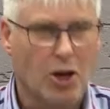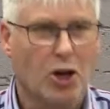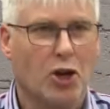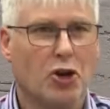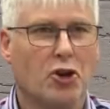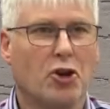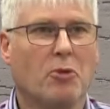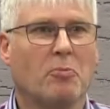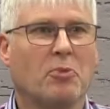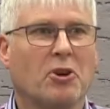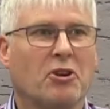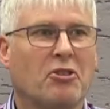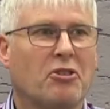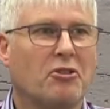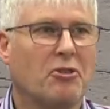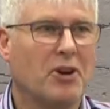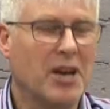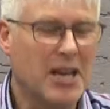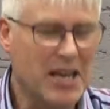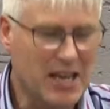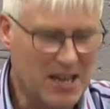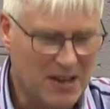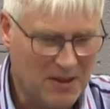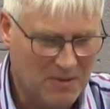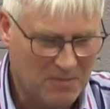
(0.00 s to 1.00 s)
Number
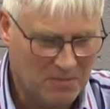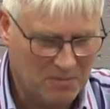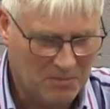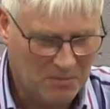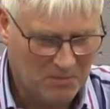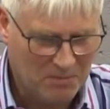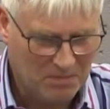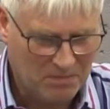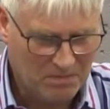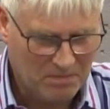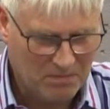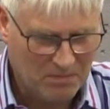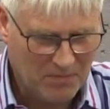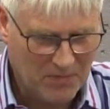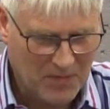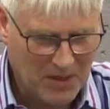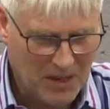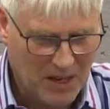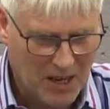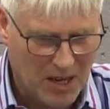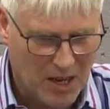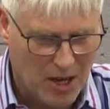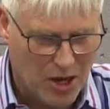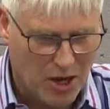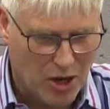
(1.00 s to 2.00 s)
3,
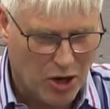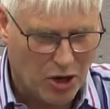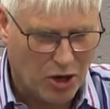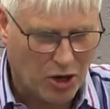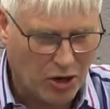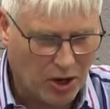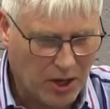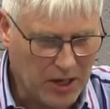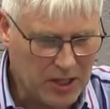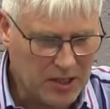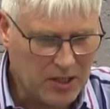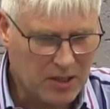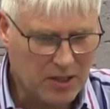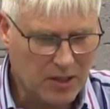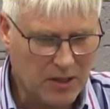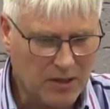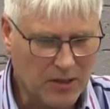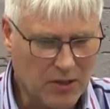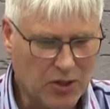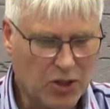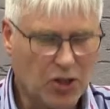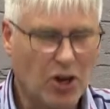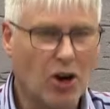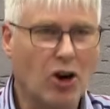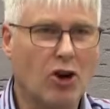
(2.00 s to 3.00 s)

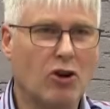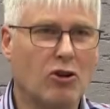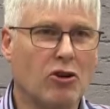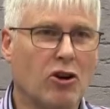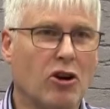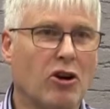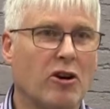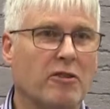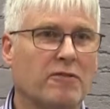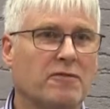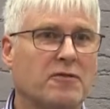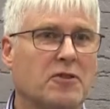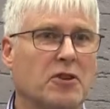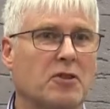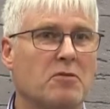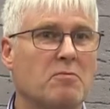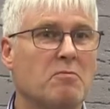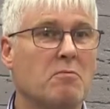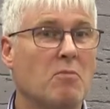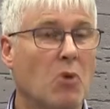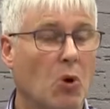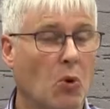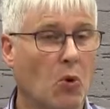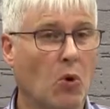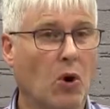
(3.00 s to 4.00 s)
Christians are
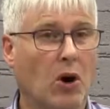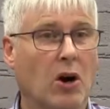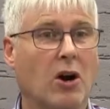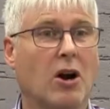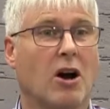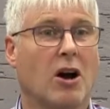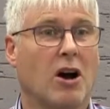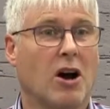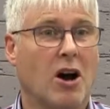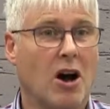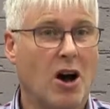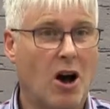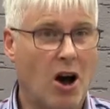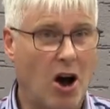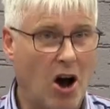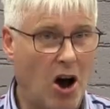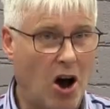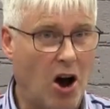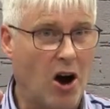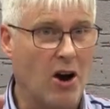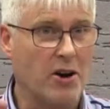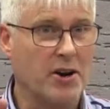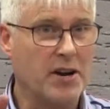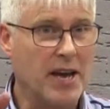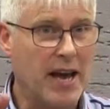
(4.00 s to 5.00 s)
often more
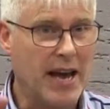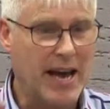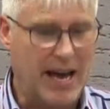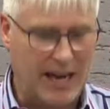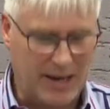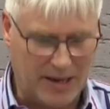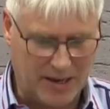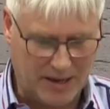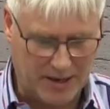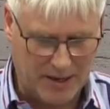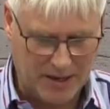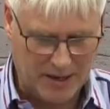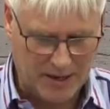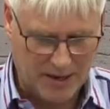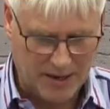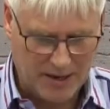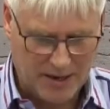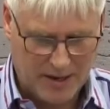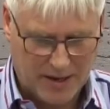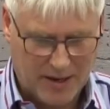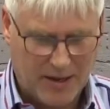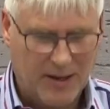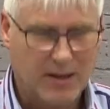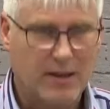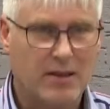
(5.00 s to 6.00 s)
hard-headed
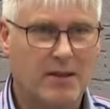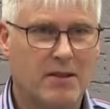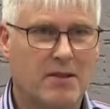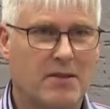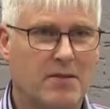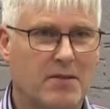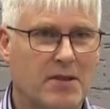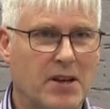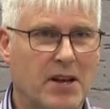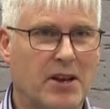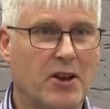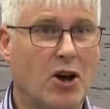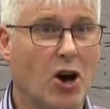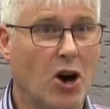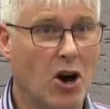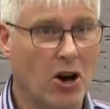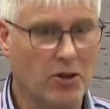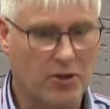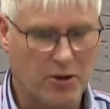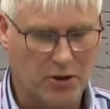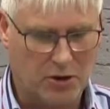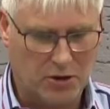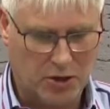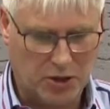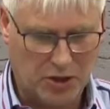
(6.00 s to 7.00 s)
than
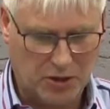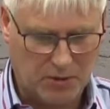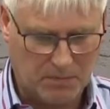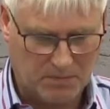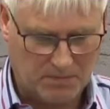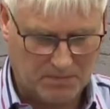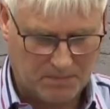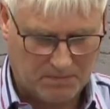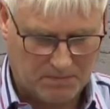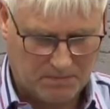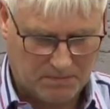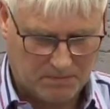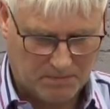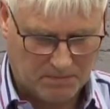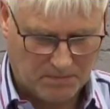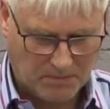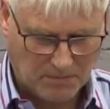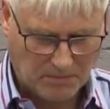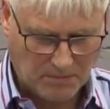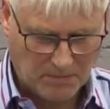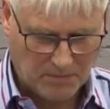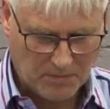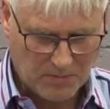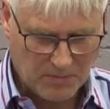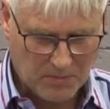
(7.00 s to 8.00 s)
others.
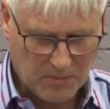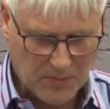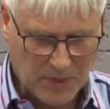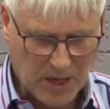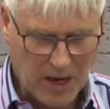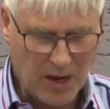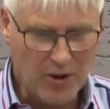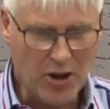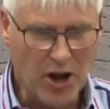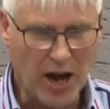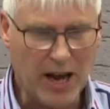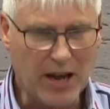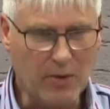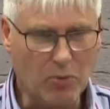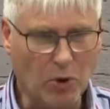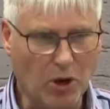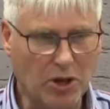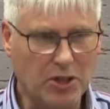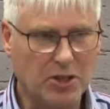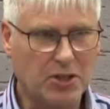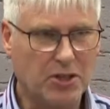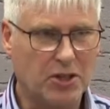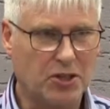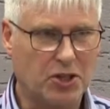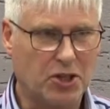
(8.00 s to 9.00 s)
Now, I
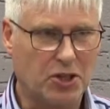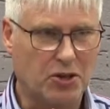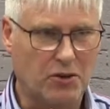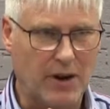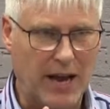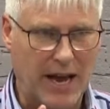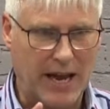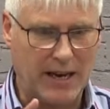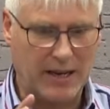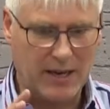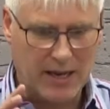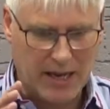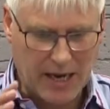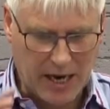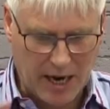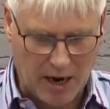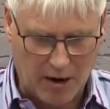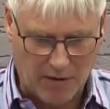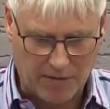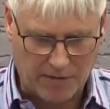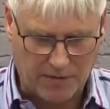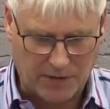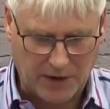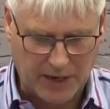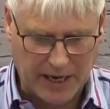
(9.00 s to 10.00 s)
want to tread
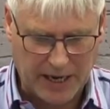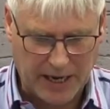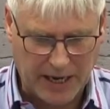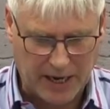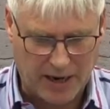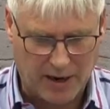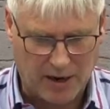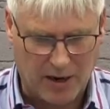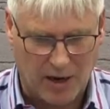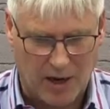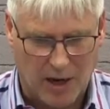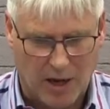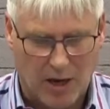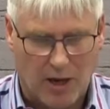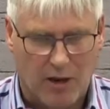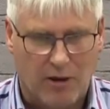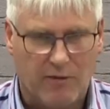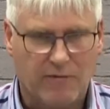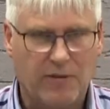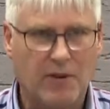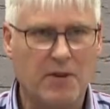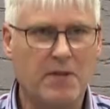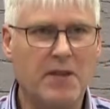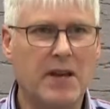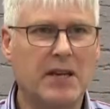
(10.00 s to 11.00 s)
carefully here,
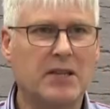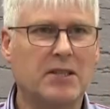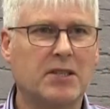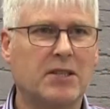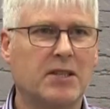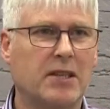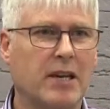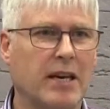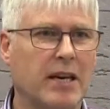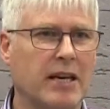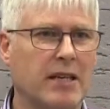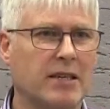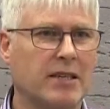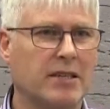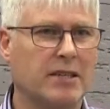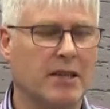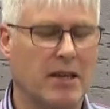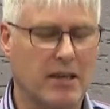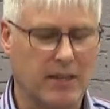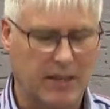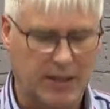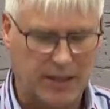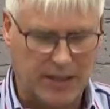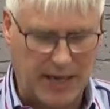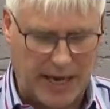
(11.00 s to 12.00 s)
for this is
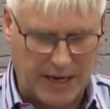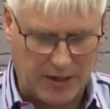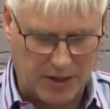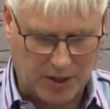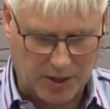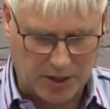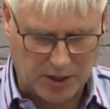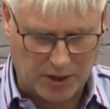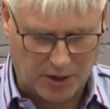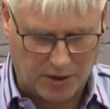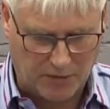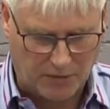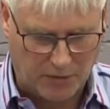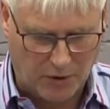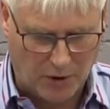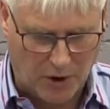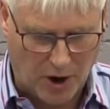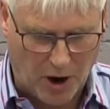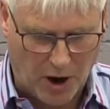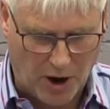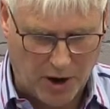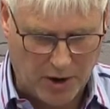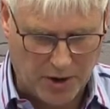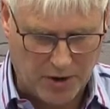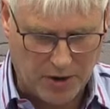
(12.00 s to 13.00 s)
sensitive
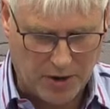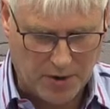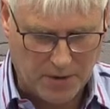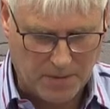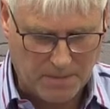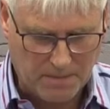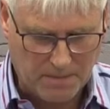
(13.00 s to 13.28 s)
ground.